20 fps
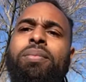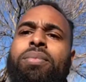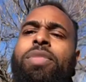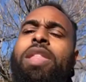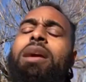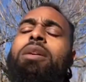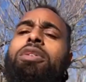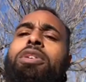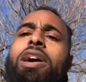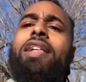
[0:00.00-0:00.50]

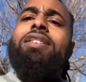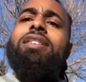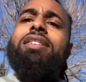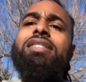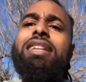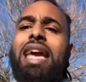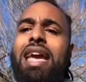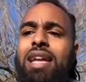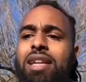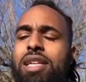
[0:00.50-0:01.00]
They would rather
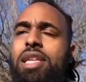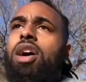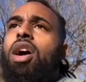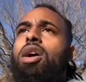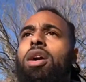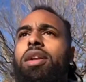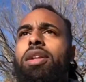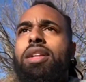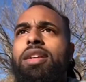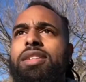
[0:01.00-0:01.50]
stay in
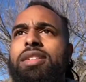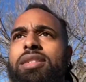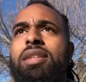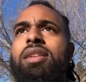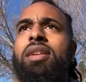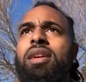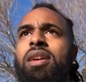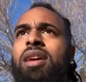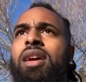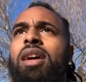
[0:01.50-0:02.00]
darkness
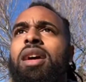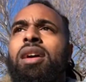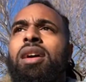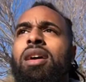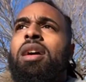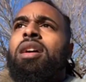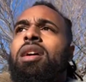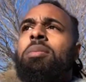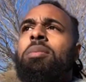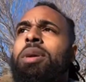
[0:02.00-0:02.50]

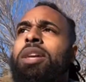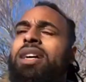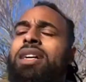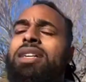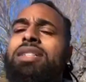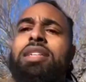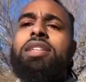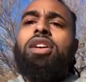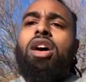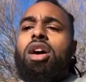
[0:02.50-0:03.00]

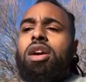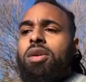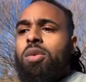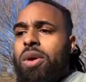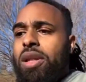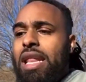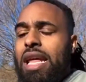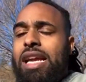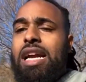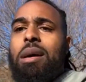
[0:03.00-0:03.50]
because the dark
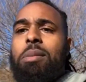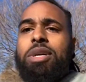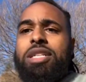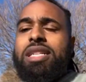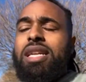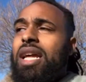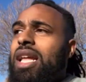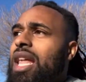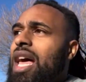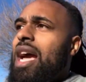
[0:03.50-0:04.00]
when they come into
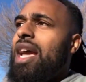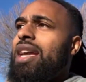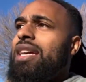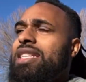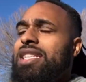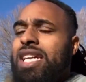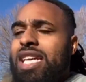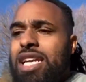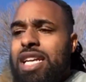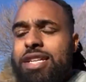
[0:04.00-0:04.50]
the light
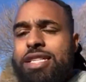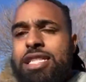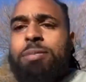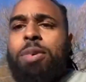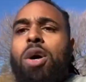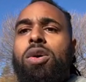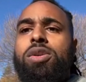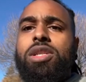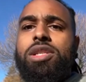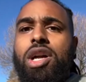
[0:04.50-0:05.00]
it's going to
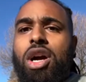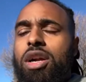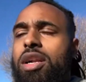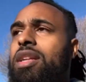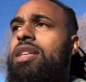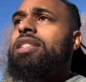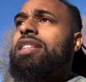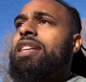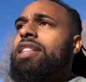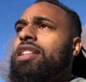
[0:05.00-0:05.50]
expose the
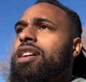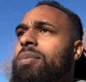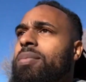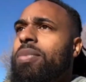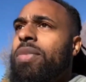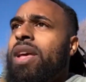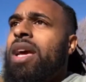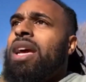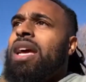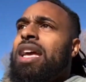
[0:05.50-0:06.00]
darkness in them
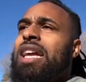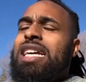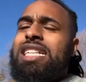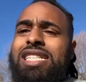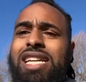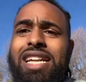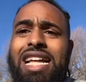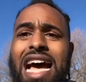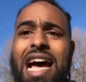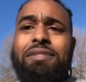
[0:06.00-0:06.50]
it's
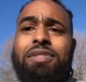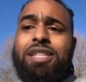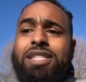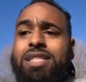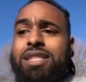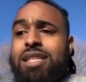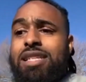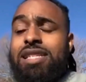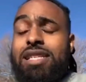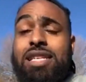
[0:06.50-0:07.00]
going to have to
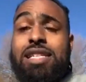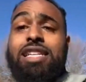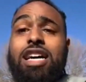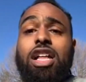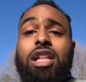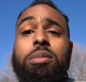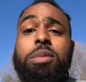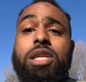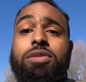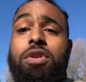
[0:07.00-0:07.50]
it's going to tell
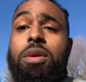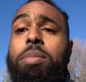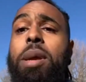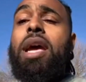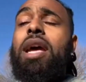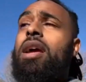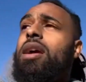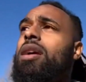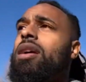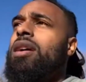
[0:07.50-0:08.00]
them to
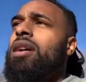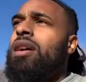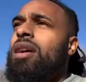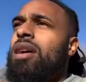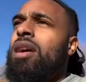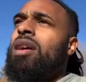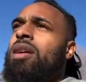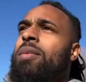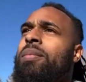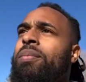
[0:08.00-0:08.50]
repent
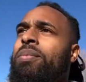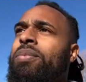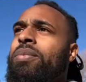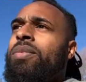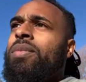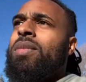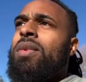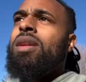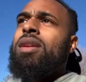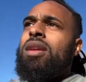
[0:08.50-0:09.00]

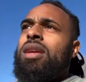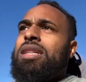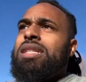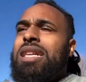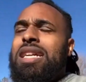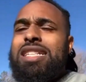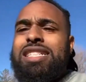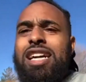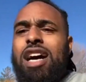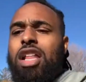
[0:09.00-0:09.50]
it's
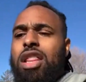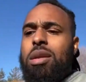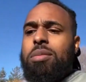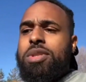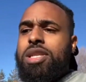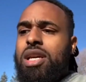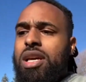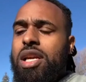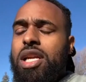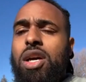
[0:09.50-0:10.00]
going to tell them
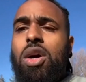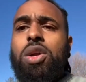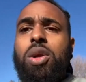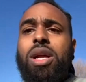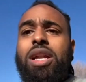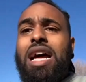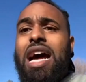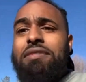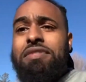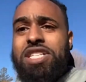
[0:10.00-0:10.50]
to you know you do going
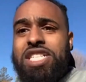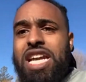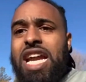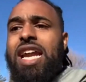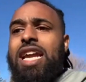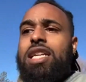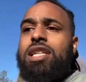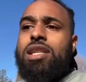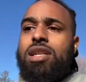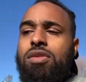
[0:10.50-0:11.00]
to have to
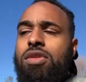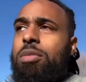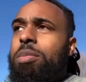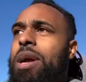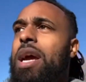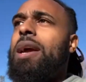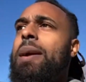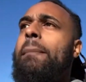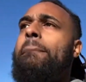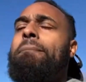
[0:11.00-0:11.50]
change you know
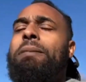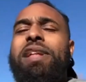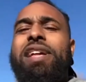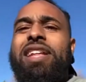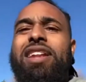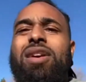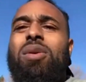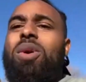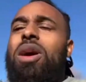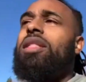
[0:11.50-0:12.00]
repent man, they
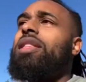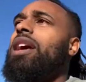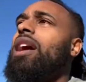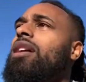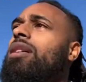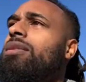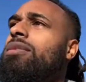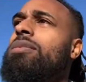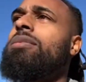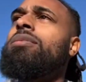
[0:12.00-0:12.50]
don't want that
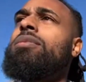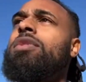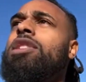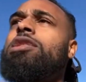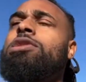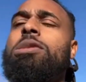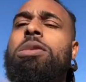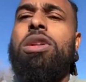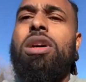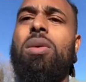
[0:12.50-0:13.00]
these
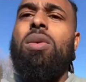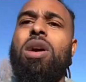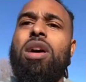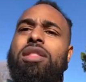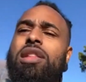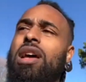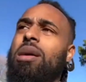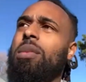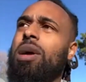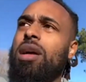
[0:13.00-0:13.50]
people don't want
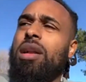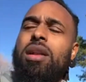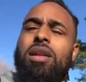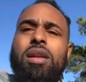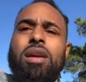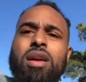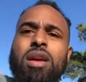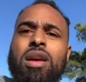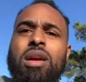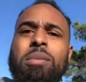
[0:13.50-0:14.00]
that man
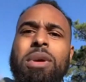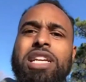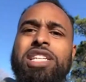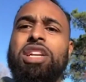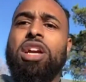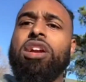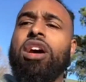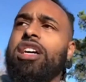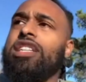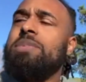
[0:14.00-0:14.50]
make
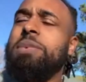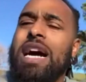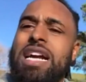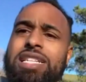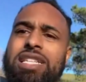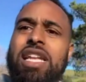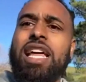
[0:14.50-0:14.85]
sure y'all smash the